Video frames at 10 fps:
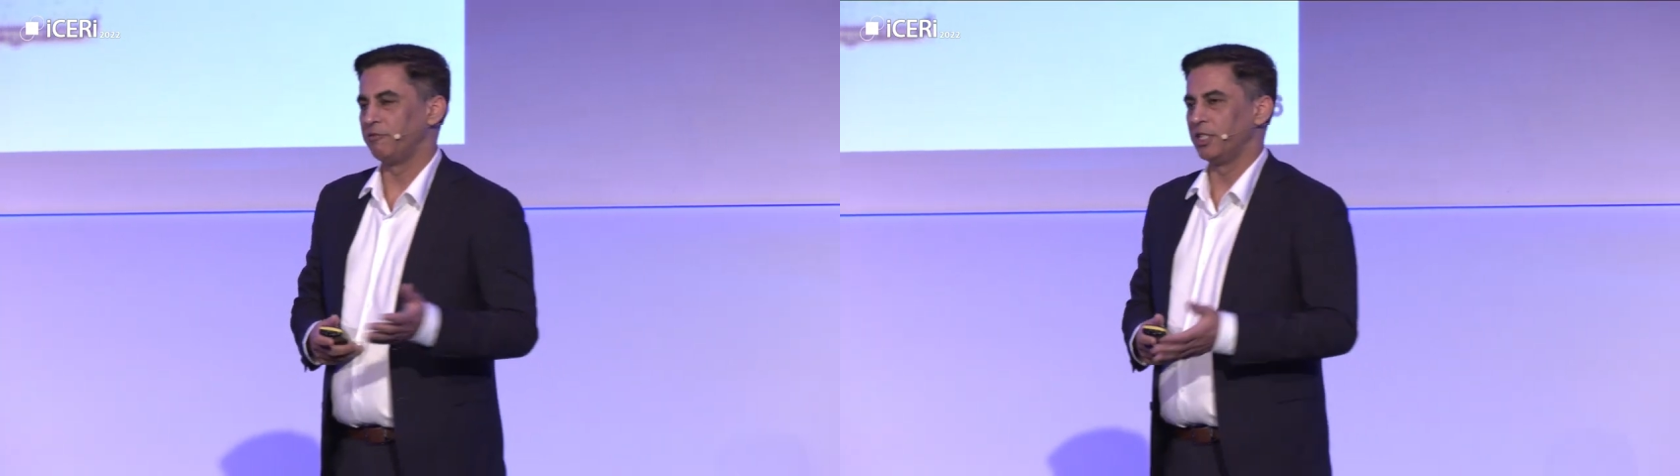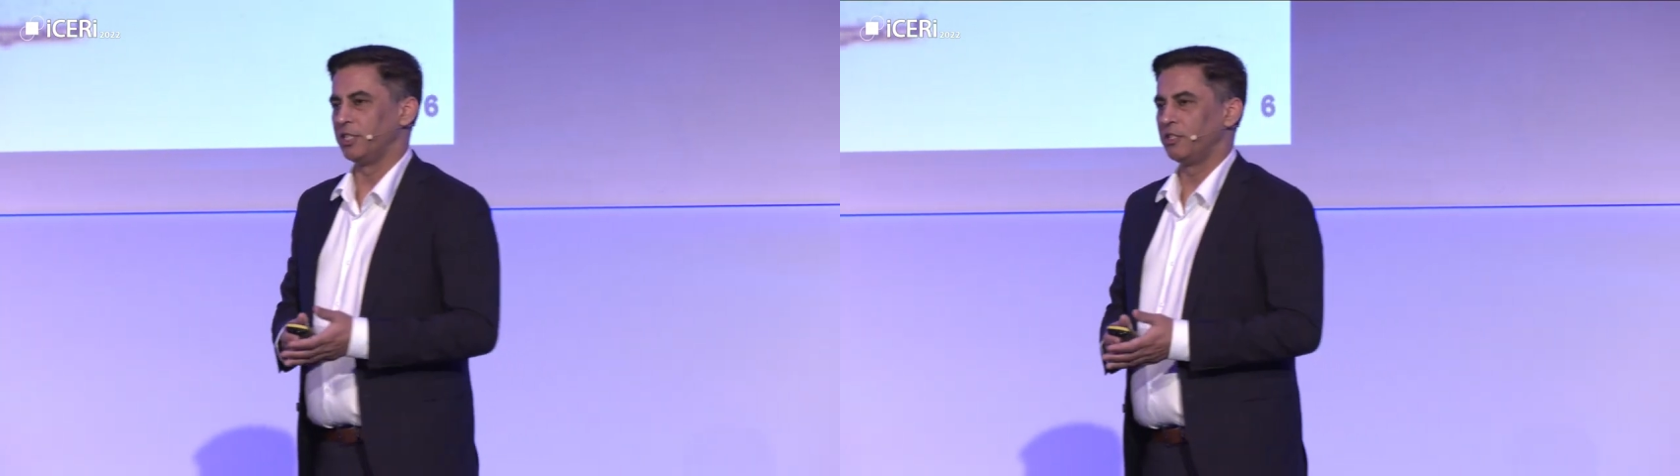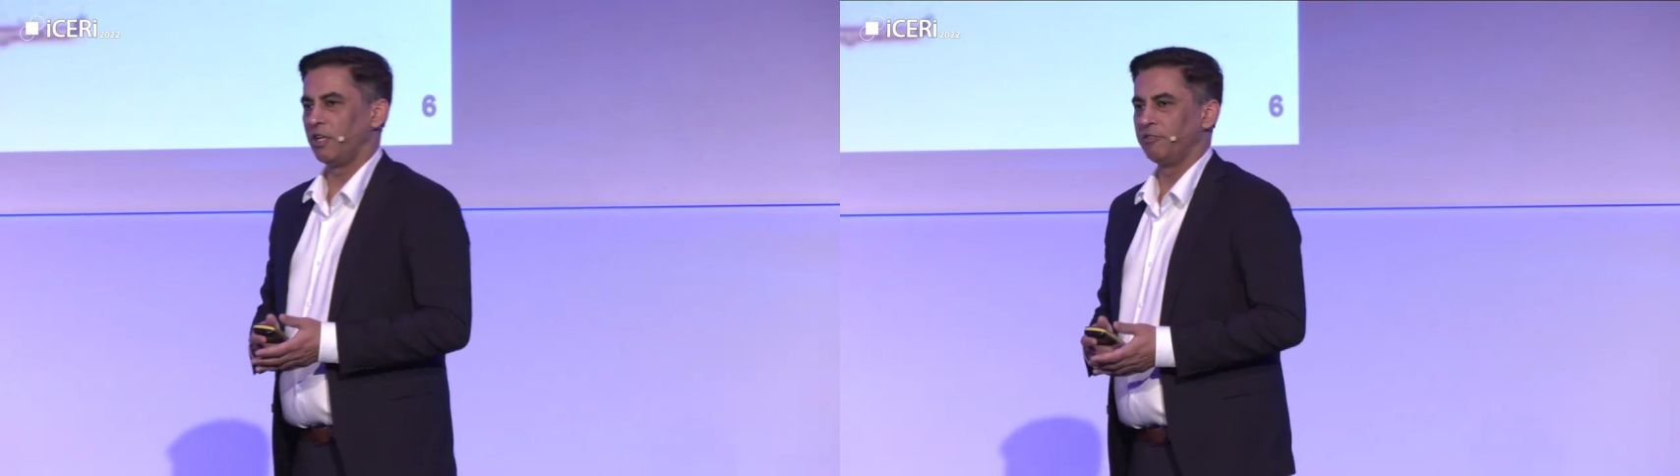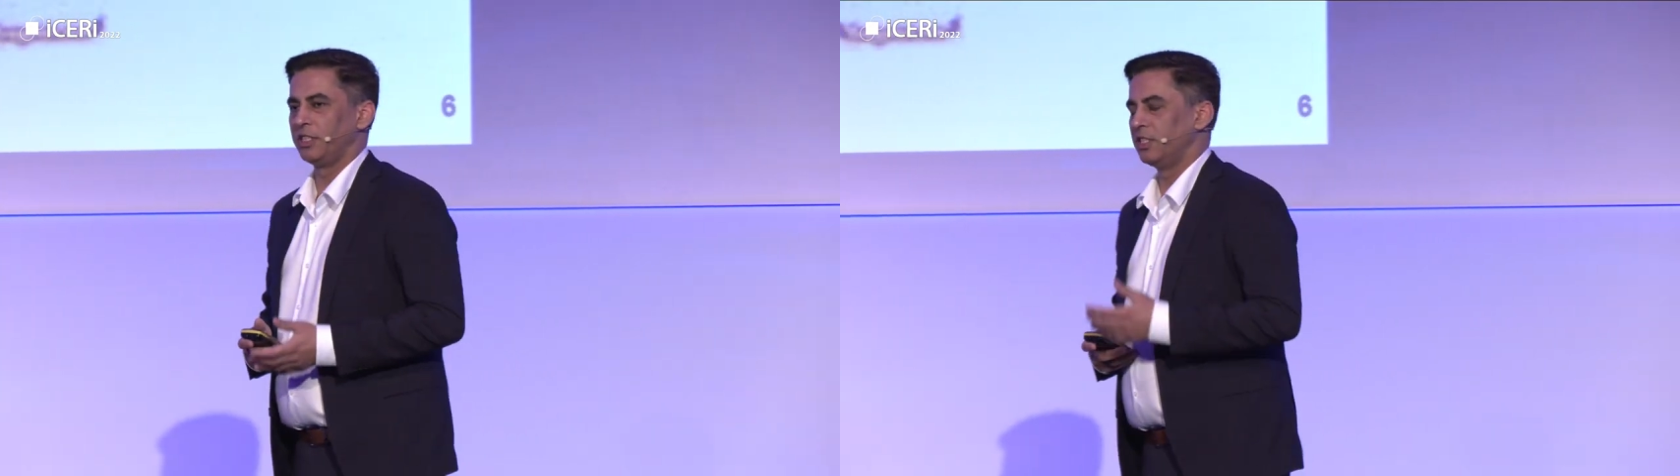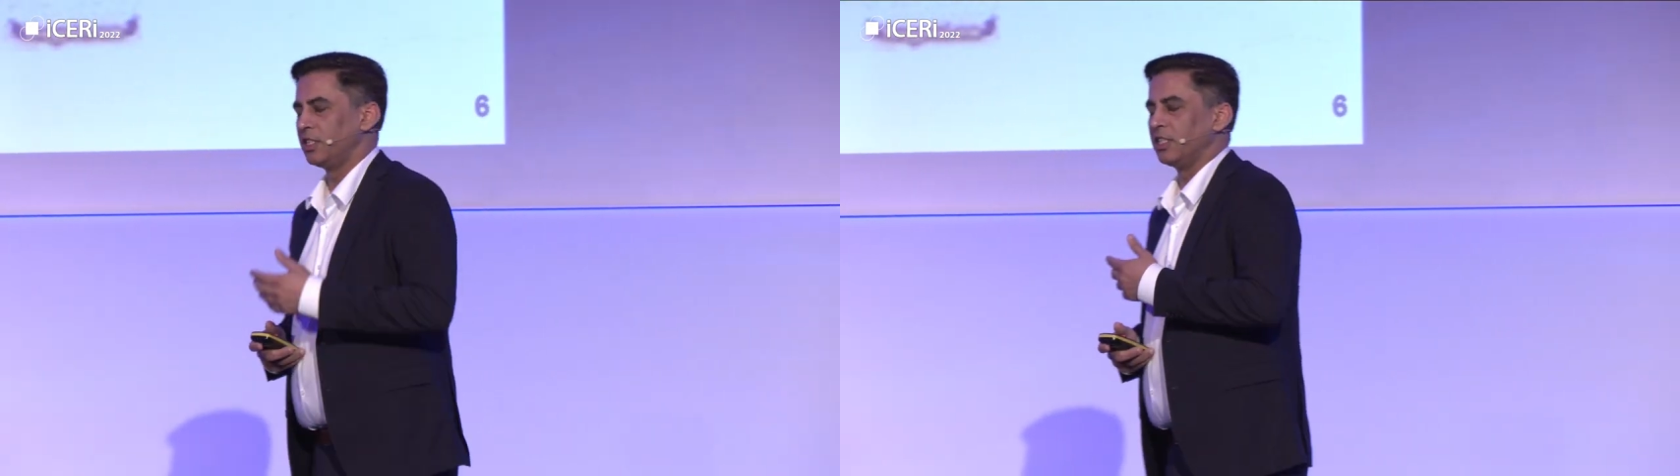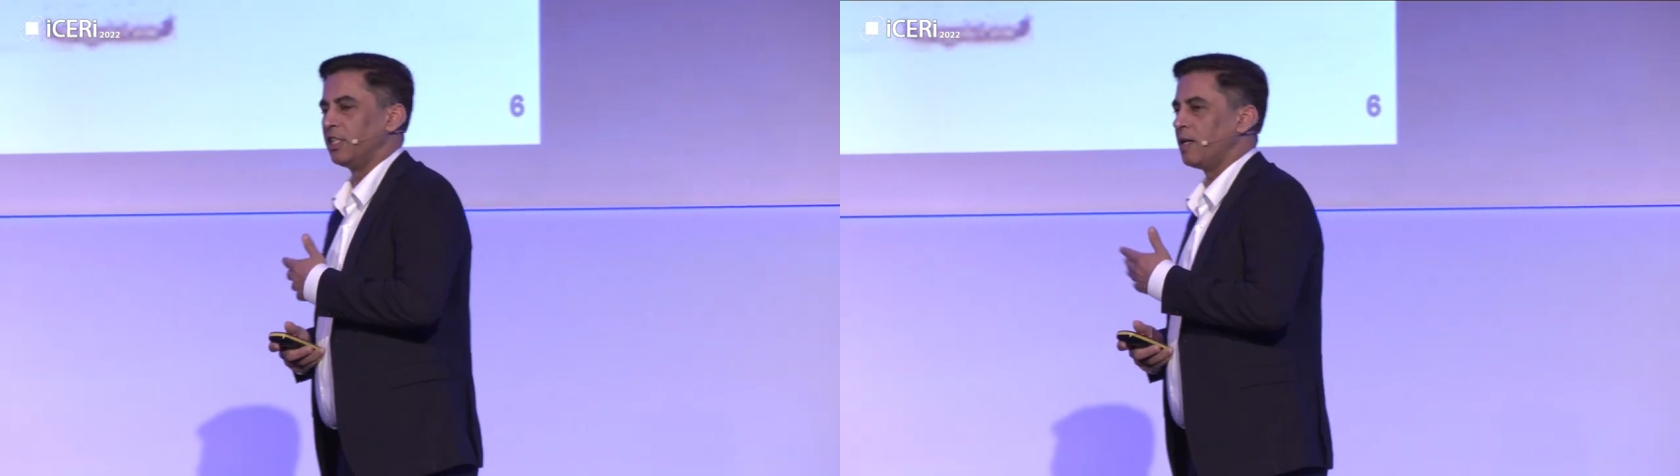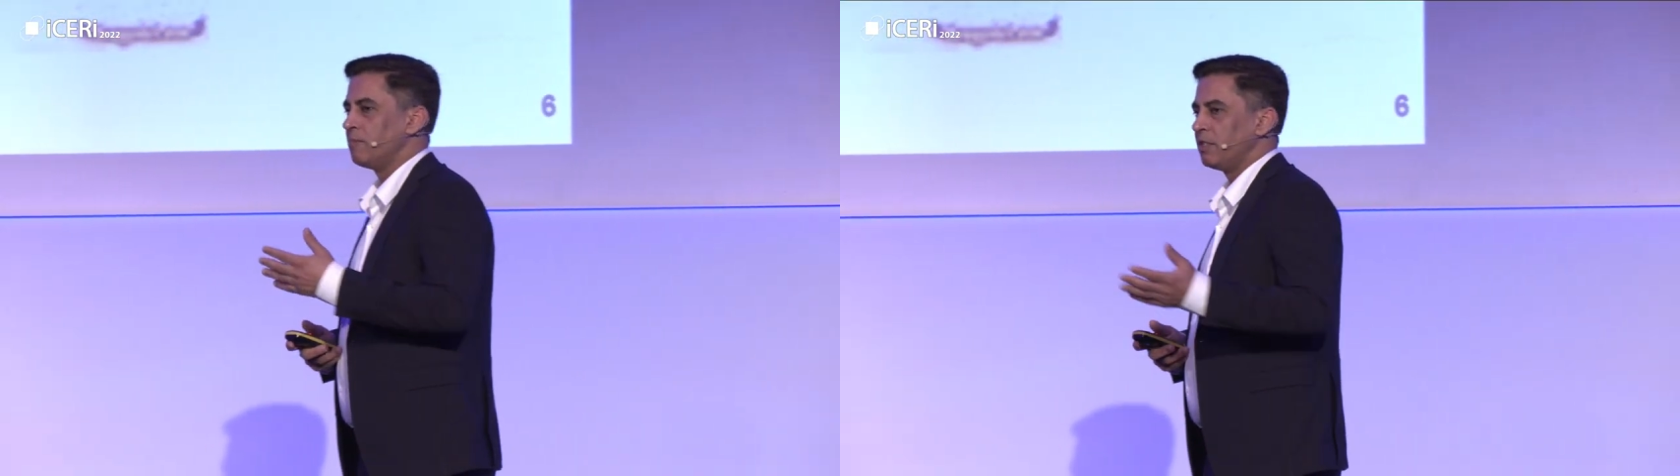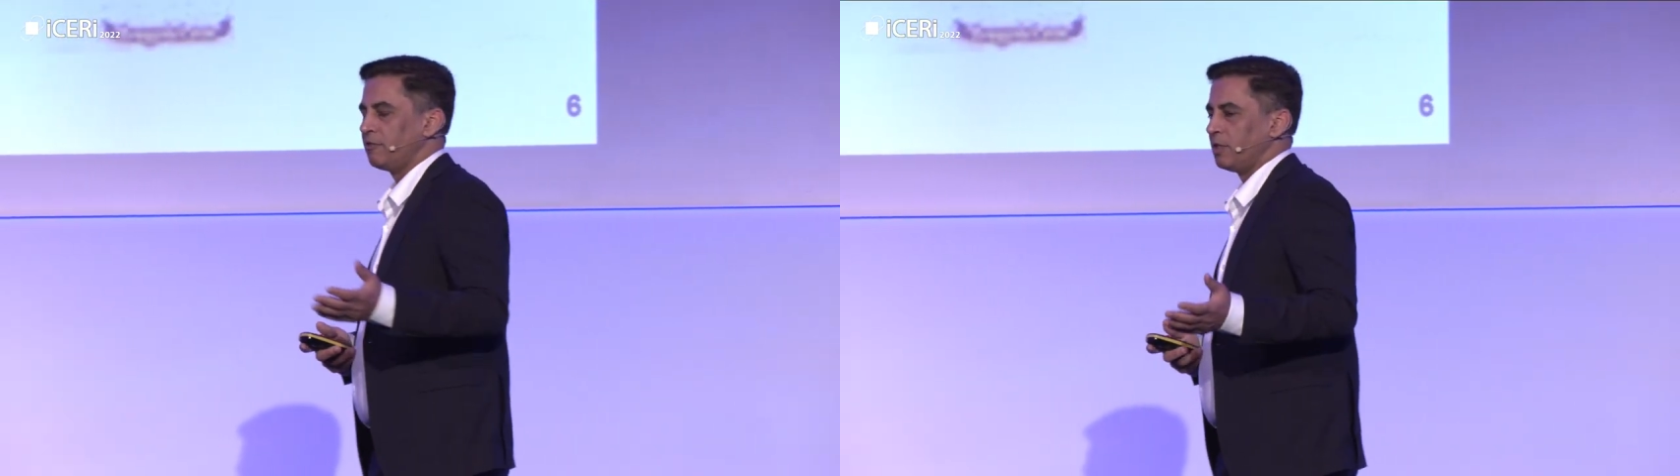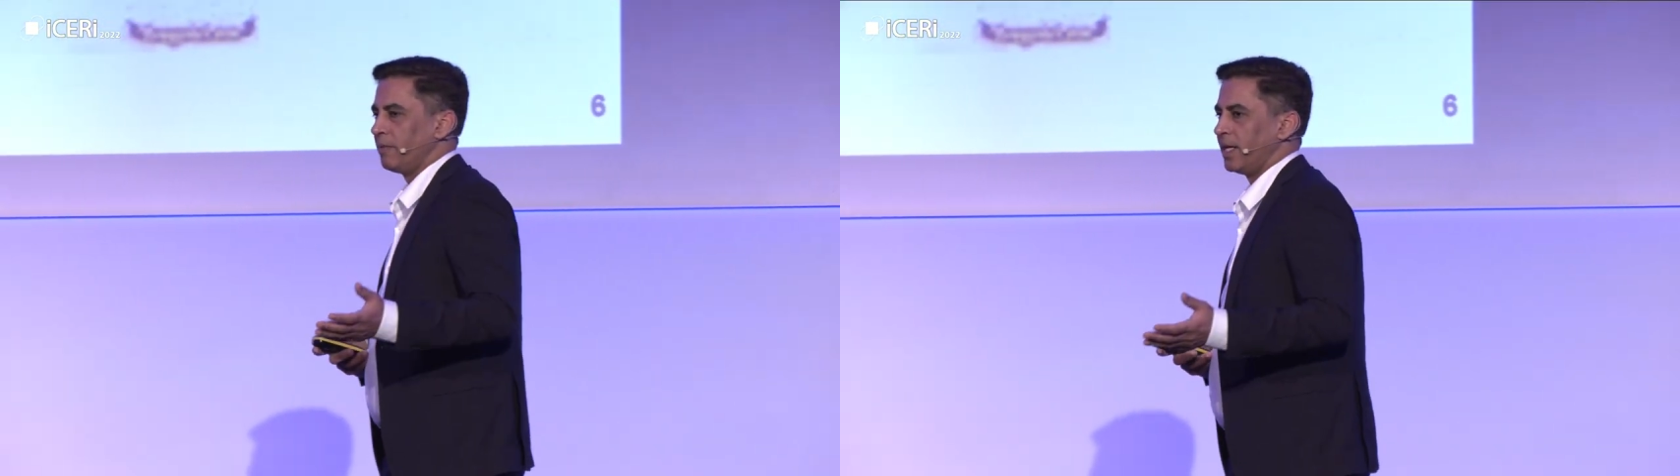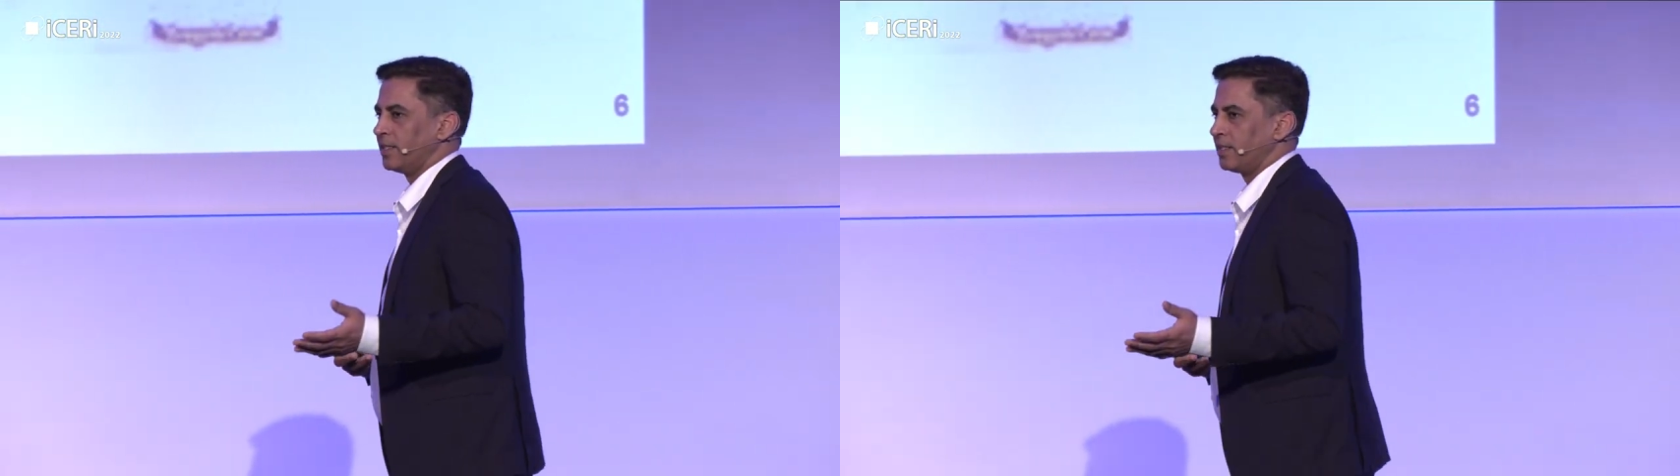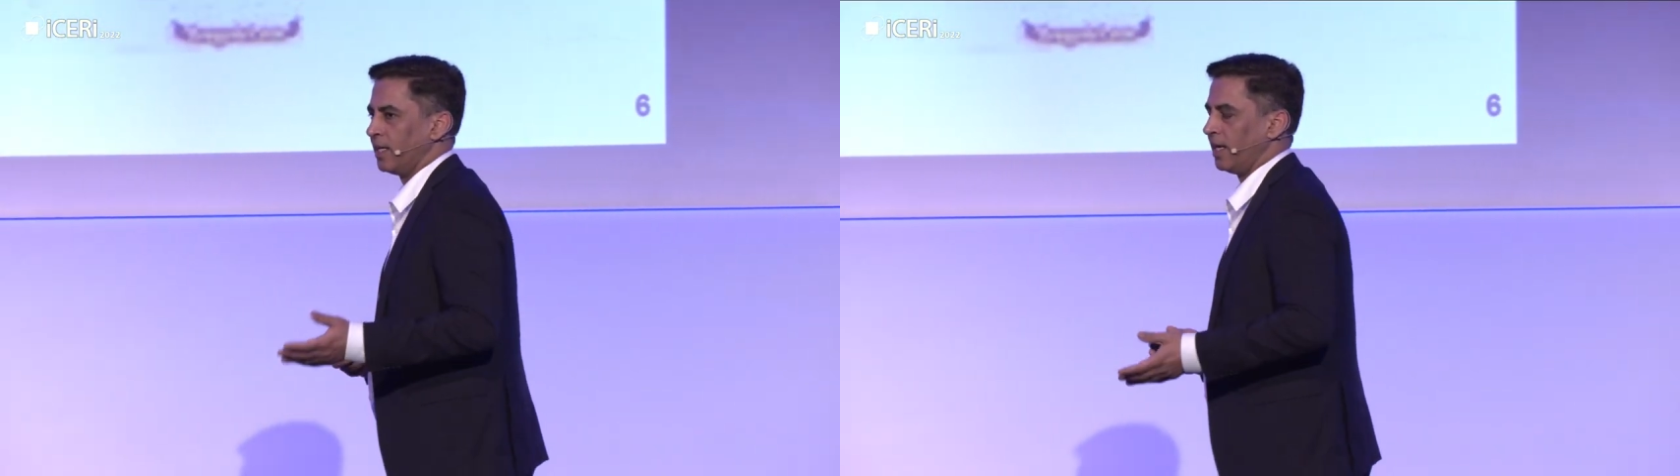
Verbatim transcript: versus novices in a number of domains